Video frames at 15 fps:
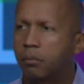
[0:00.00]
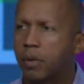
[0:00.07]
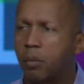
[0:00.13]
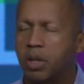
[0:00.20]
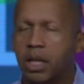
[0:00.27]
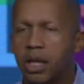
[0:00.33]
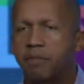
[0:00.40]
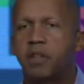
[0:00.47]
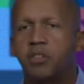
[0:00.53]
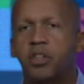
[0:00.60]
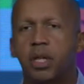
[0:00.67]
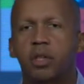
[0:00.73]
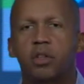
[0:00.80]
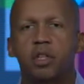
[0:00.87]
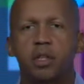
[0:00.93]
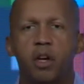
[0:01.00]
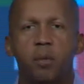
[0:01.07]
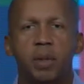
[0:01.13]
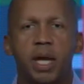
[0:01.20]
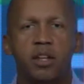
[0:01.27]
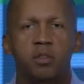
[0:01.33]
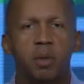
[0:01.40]
When I left the jail, I couldn't
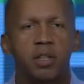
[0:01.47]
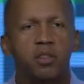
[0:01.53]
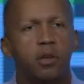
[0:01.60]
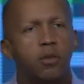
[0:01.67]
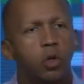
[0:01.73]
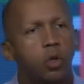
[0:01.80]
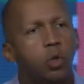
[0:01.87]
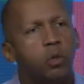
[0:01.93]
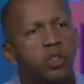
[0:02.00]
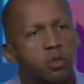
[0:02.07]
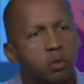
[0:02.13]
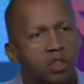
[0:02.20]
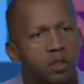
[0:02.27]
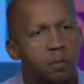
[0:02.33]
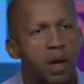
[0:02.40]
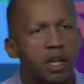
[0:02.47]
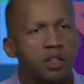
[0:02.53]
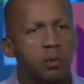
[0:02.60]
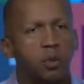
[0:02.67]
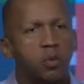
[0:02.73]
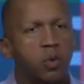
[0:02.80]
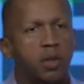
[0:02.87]
help but ask myself, who is
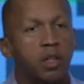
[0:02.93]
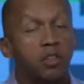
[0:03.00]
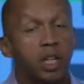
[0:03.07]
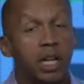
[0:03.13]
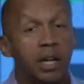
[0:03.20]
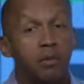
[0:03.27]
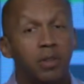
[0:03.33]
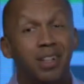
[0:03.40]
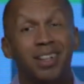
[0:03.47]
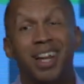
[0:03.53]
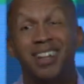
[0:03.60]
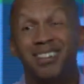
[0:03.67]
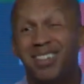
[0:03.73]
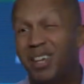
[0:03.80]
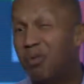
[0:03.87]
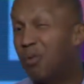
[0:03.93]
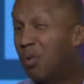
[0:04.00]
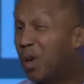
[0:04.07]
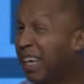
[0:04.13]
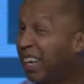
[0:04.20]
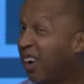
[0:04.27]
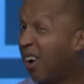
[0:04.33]
responsible for this? And I realized that
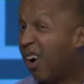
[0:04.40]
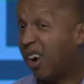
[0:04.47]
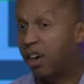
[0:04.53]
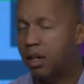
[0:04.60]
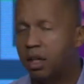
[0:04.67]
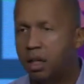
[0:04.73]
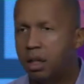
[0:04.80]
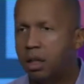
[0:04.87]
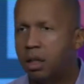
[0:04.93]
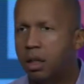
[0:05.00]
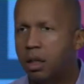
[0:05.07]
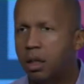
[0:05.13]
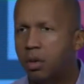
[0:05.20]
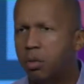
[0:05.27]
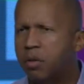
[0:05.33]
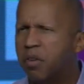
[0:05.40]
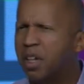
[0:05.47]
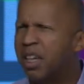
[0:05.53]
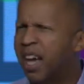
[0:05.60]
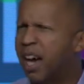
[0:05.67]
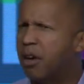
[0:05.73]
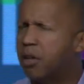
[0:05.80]
we are. We've
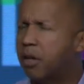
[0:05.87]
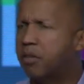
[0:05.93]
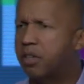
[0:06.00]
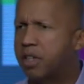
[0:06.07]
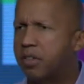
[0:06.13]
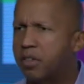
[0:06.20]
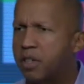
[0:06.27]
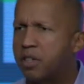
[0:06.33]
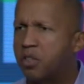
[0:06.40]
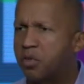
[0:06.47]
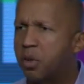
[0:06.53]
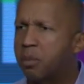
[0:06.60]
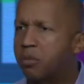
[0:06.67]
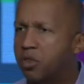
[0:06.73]
allowed our distance from